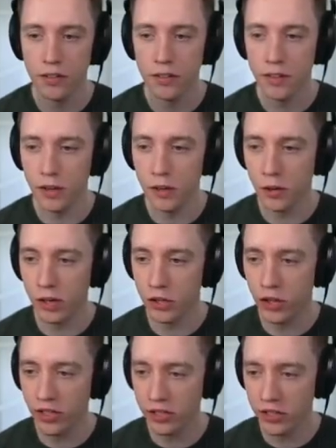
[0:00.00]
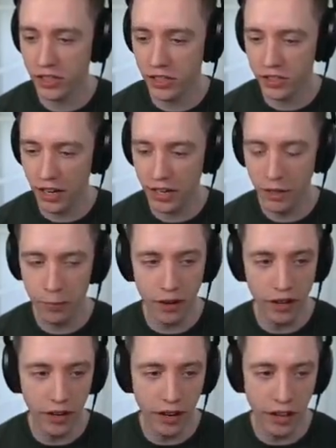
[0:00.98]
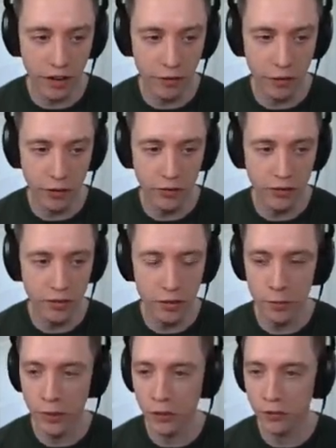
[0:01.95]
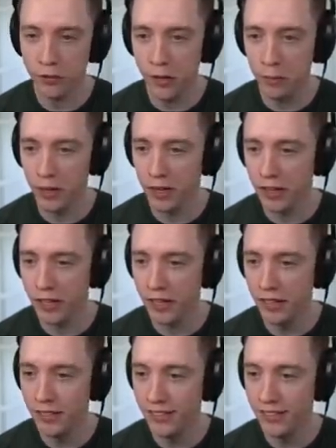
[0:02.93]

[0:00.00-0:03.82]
Lowko, I tried to stay slightly ahead of you, but you fell behind.